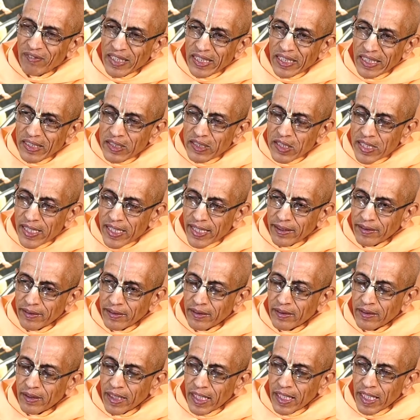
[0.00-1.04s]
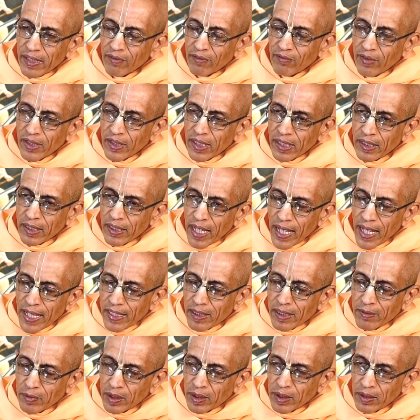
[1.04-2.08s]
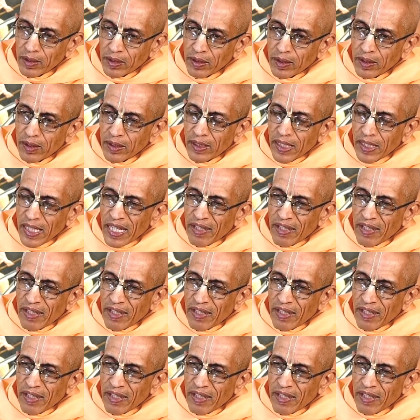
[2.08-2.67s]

every insect, every animal,